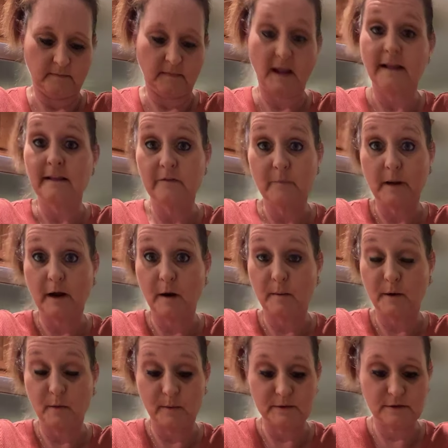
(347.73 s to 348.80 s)
I left my cupboard
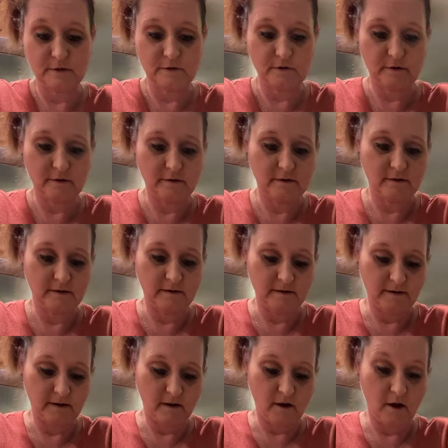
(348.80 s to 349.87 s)
open so
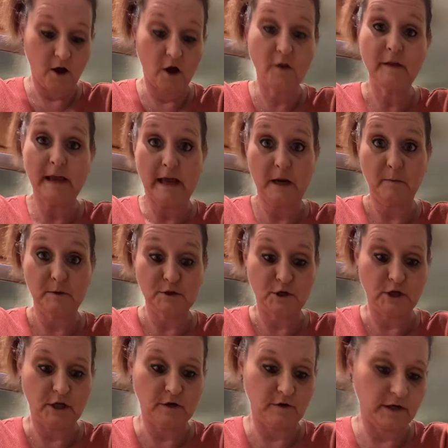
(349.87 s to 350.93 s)
all the animals
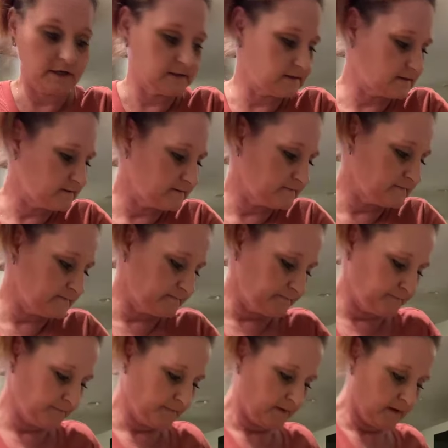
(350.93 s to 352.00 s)
are
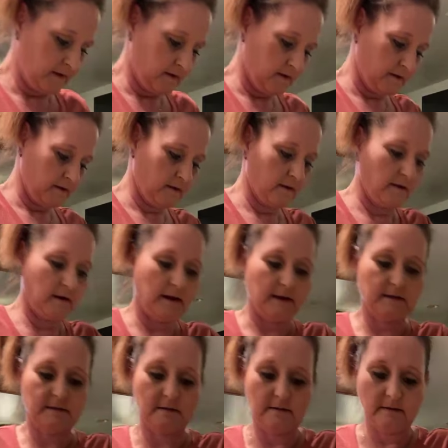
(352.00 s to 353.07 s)
curious. All right,
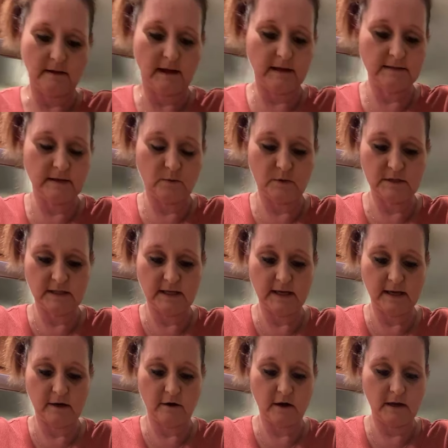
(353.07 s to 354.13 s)
like I said, we're just gonna
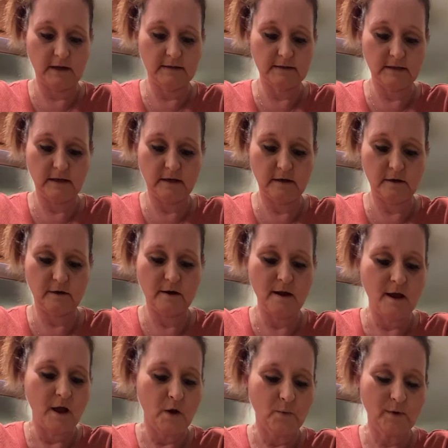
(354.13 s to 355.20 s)
get our onions in here.
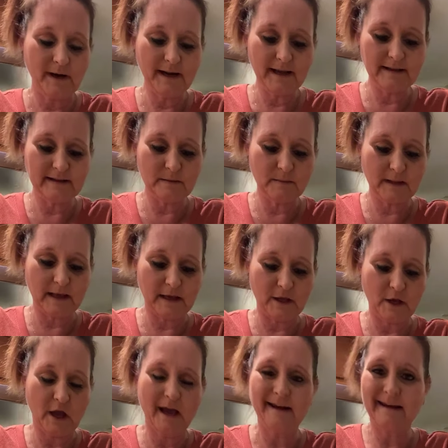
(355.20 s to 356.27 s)
We're gonna get them like
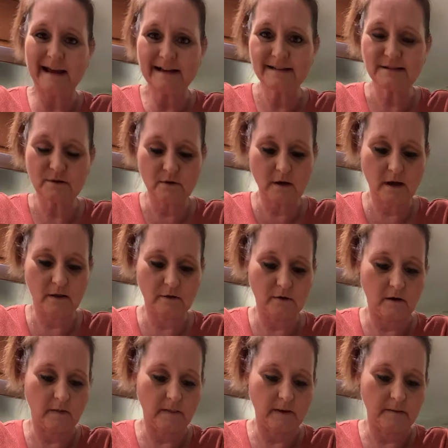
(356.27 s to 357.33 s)
a nice little color
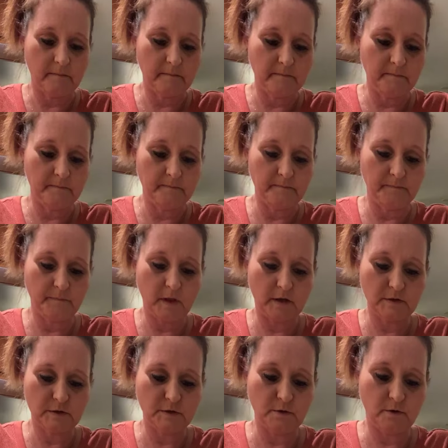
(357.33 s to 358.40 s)
on them, not
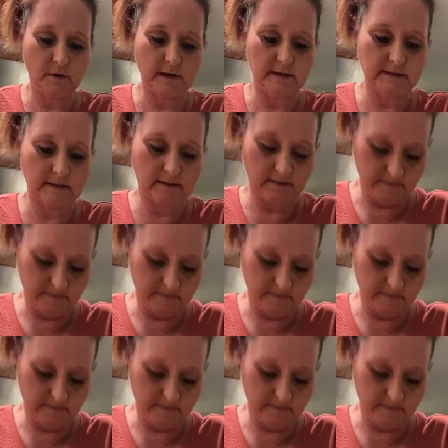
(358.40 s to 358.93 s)
too crazy.